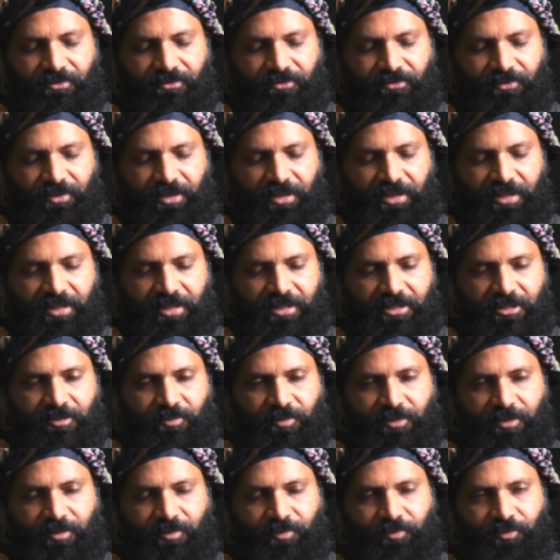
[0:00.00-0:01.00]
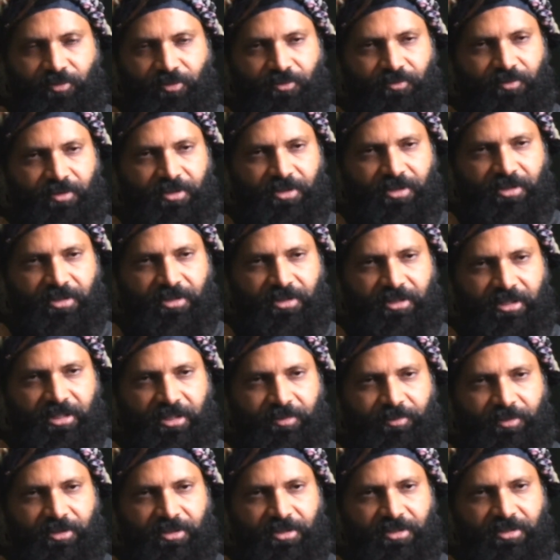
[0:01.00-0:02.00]
It has been proven time
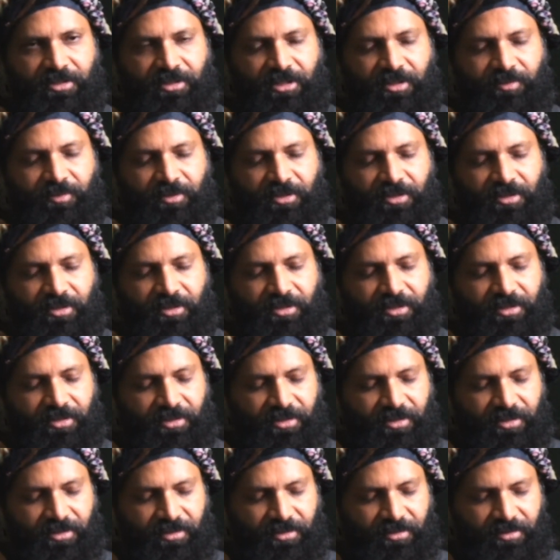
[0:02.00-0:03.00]
and time and again.